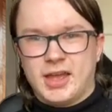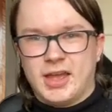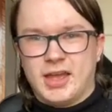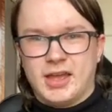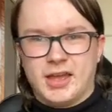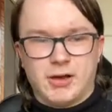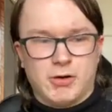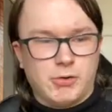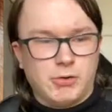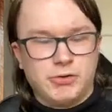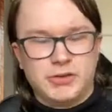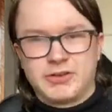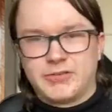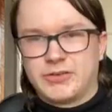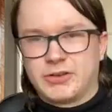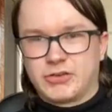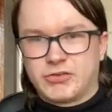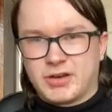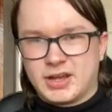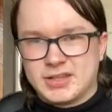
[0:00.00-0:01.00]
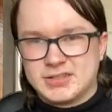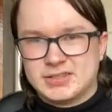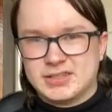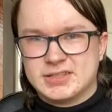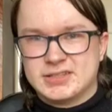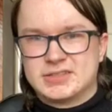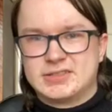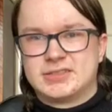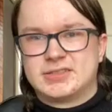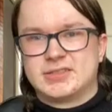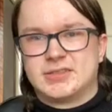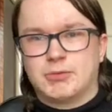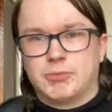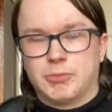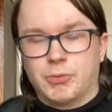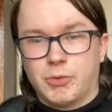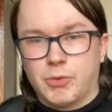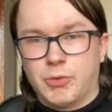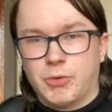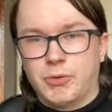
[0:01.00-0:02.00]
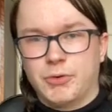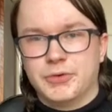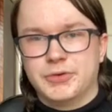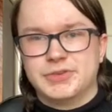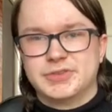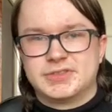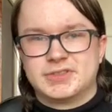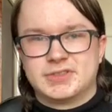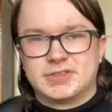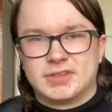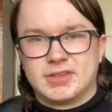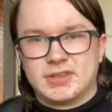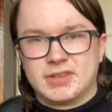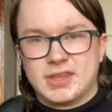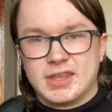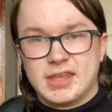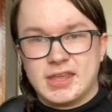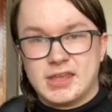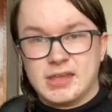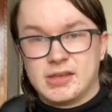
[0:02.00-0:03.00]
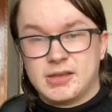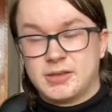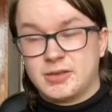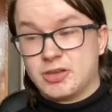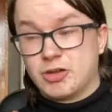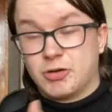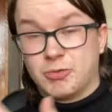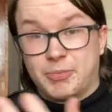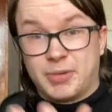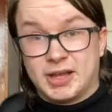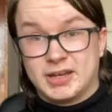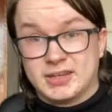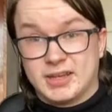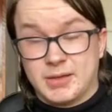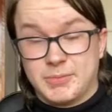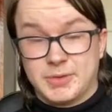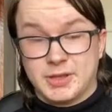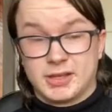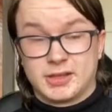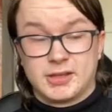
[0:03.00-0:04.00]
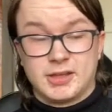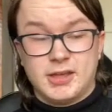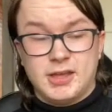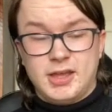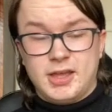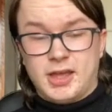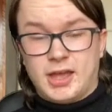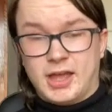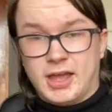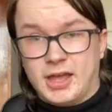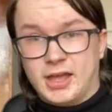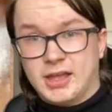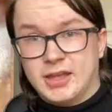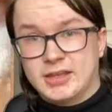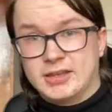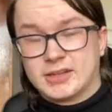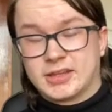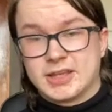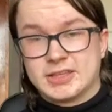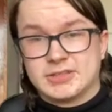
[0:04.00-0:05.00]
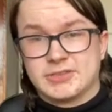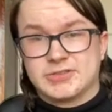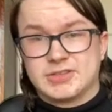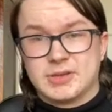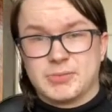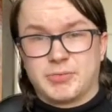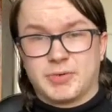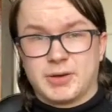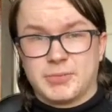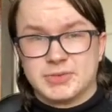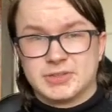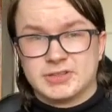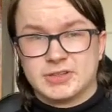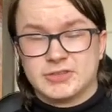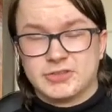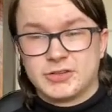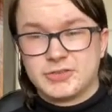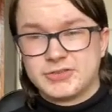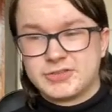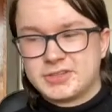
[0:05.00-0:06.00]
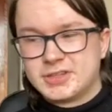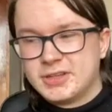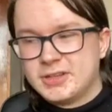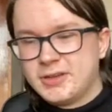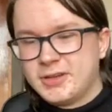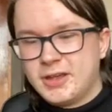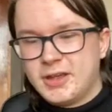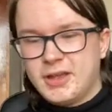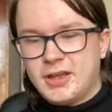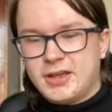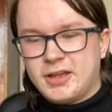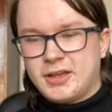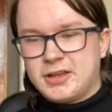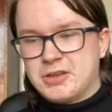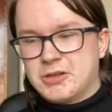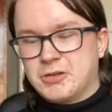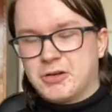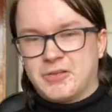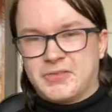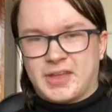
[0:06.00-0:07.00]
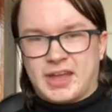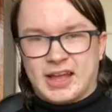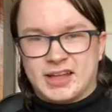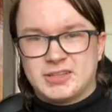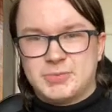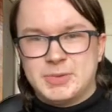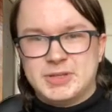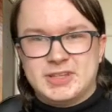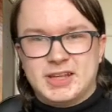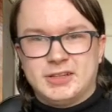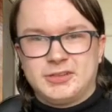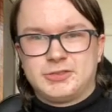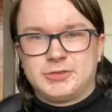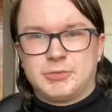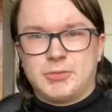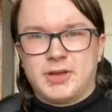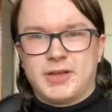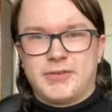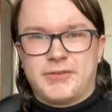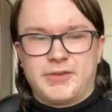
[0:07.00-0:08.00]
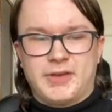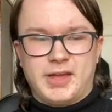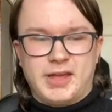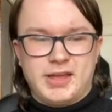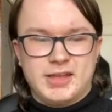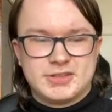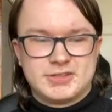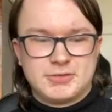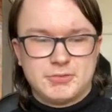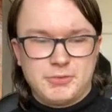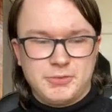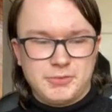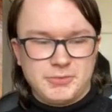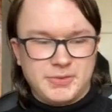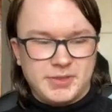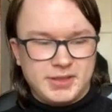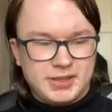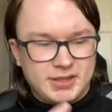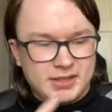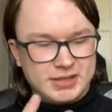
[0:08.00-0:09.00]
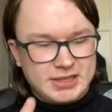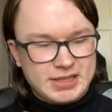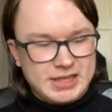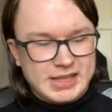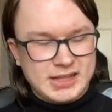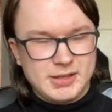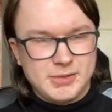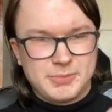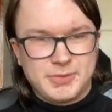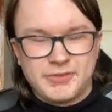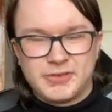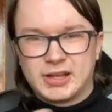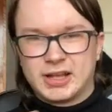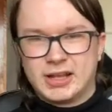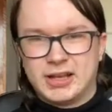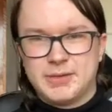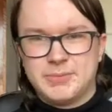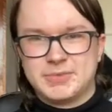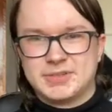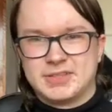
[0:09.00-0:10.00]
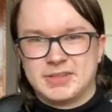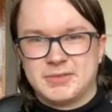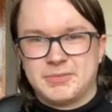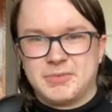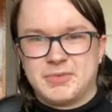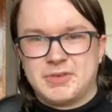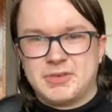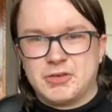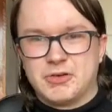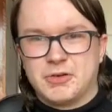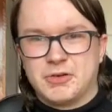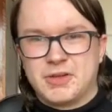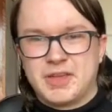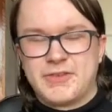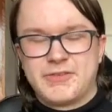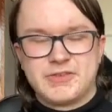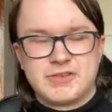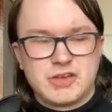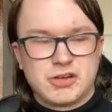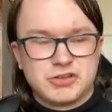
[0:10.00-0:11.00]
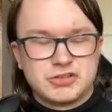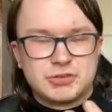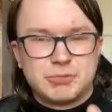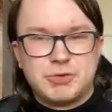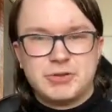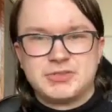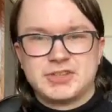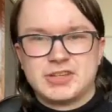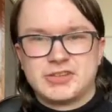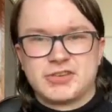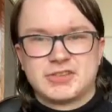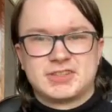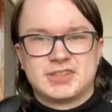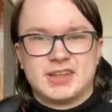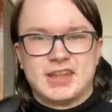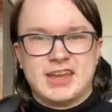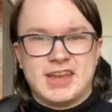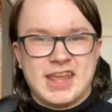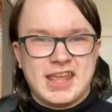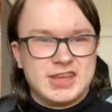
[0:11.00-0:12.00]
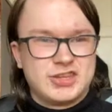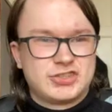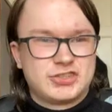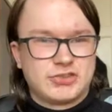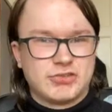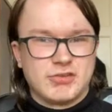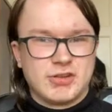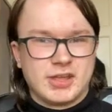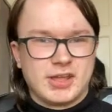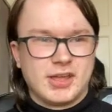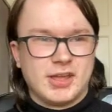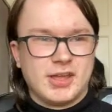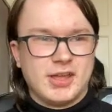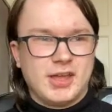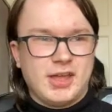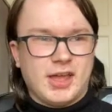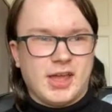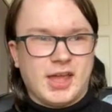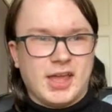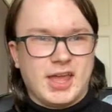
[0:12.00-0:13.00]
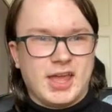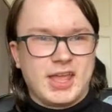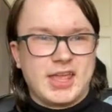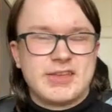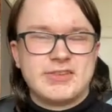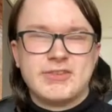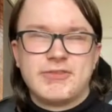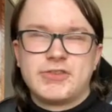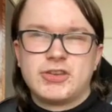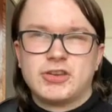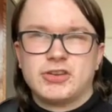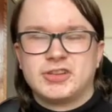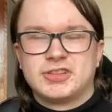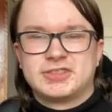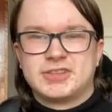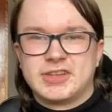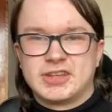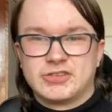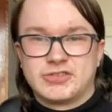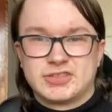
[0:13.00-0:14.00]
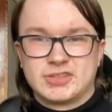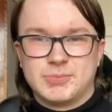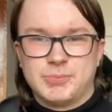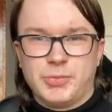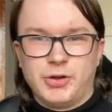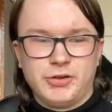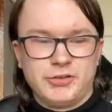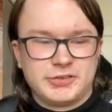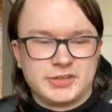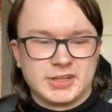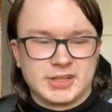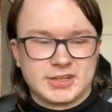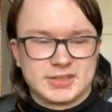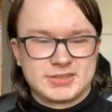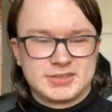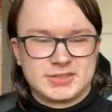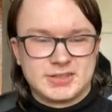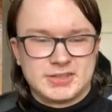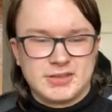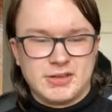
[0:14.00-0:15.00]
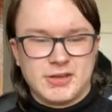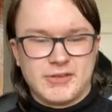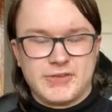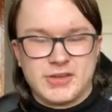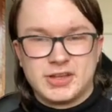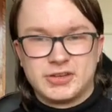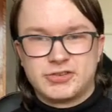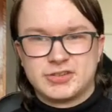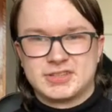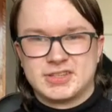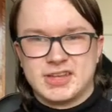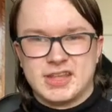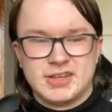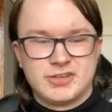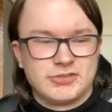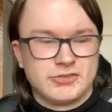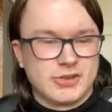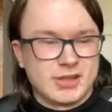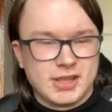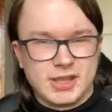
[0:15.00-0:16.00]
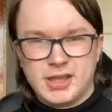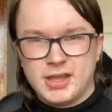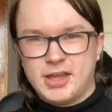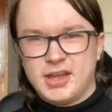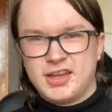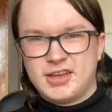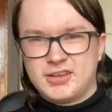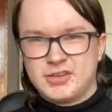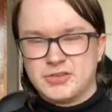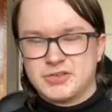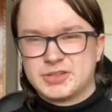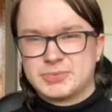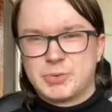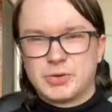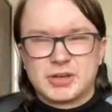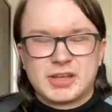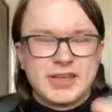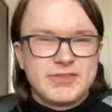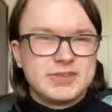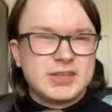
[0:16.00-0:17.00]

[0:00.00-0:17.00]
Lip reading: All the different crises, the wars, the pandemic, in the case of, say, Prime Minister Johnson, that had to be dealt with. So you get a bit of a glimpse of, if you're someone who's interested in history, even if you're not necessarily interested in politics, if you're interested in history, this book gives you a